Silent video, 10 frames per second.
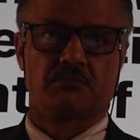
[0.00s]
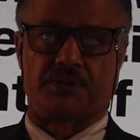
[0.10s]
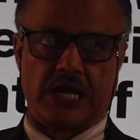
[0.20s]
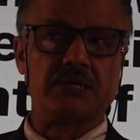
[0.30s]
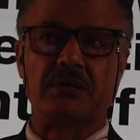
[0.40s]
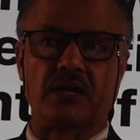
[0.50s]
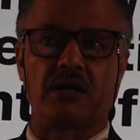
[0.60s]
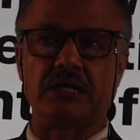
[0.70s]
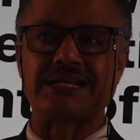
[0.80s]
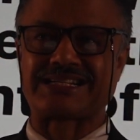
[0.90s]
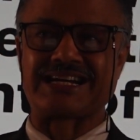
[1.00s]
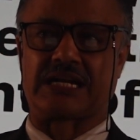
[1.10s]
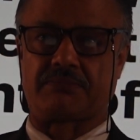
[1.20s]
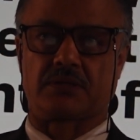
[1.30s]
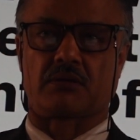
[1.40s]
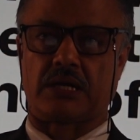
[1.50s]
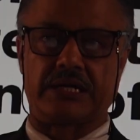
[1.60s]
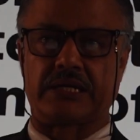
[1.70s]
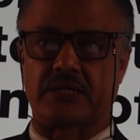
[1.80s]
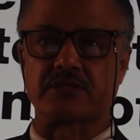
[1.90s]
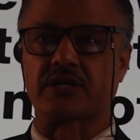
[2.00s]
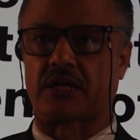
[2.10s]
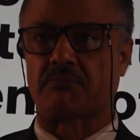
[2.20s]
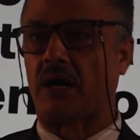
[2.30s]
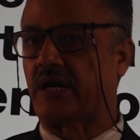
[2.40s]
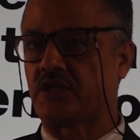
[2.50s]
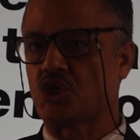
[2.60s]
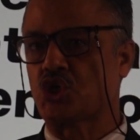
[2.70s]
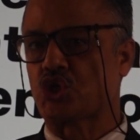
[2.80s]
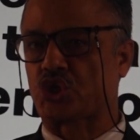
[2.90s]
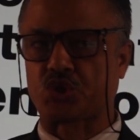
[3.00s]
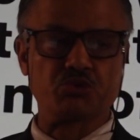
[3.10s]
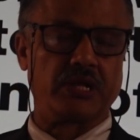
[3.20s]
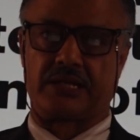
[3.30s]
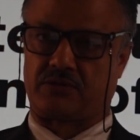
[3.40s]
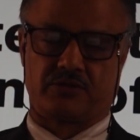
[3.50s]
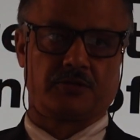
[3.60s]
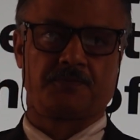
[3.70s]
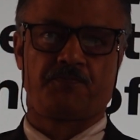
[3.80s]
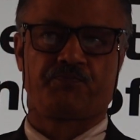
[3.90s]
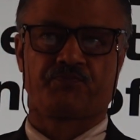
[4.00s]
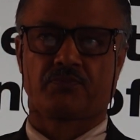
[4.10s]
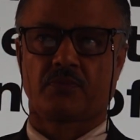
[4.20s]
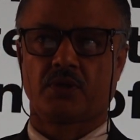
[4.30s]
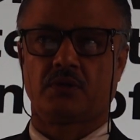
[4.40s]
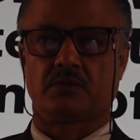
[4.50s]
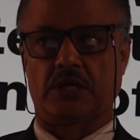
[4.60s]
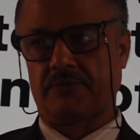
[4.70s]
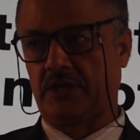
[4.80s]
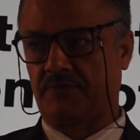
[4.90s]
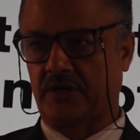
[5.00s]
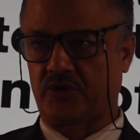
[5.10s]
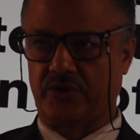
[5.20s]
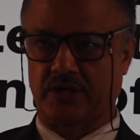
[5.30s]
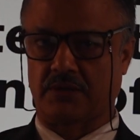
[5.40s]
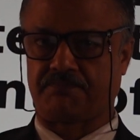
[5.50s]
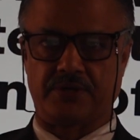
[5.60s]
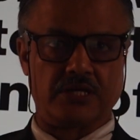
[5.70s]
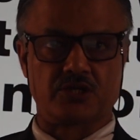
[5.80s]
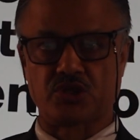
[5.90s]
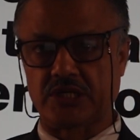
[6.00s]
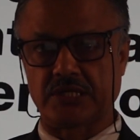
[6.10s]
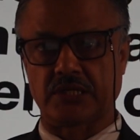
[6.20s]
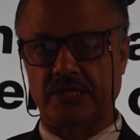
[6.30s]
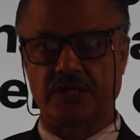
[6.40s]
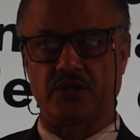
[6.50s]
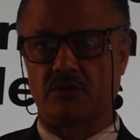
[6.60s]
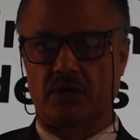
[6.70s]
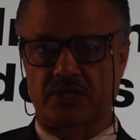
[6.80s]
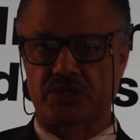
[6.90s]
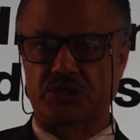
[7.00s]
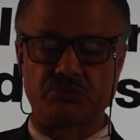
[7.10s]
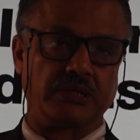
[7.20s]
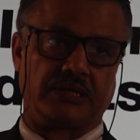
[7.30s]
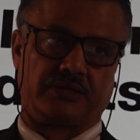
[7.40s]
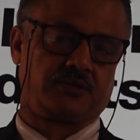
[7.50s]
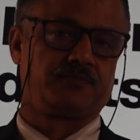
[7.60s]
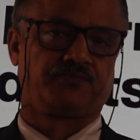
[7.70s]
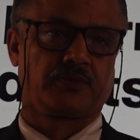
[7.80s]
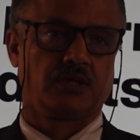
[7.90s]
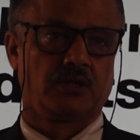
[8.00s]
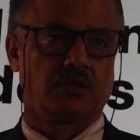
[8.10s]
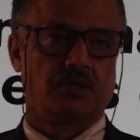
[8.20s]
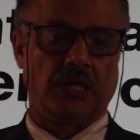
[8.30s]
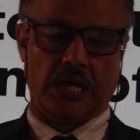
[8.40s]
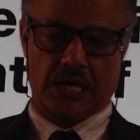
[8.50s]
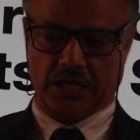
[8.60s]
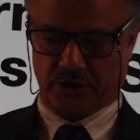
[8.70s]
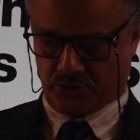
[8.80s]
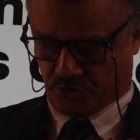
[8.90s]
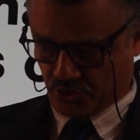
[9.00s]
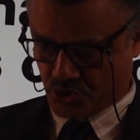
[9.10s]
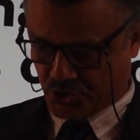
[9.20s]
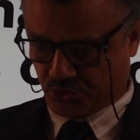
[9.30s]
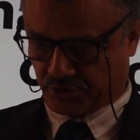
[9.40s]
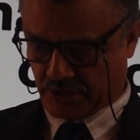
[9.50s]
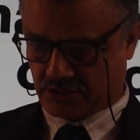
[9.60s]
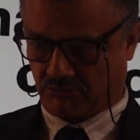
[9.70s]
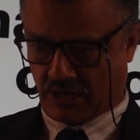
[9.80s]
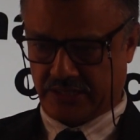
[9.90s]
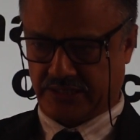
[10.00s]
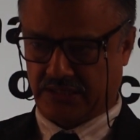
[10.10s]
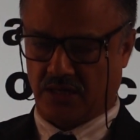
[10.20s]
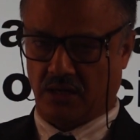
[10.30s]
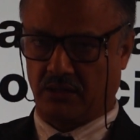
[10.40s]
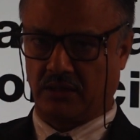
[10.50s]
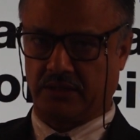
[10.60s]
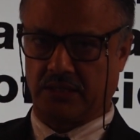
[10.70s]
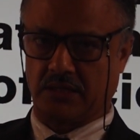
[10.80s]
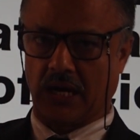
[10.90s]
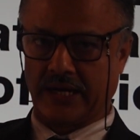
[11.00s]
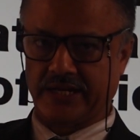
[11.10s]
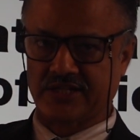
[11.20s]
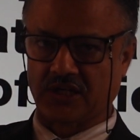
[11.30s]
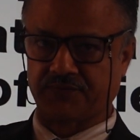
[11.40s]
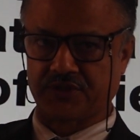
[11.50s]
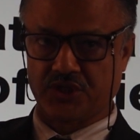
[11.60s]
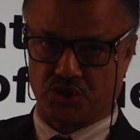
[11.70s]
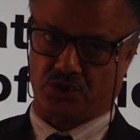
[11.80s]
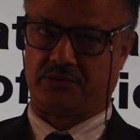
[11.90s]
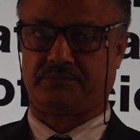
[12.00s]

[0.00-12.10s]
Primarily, academic writing is done by students. Even if you are doing a PhD degree, you are a student. And you do this writing under the guidance of a teacher.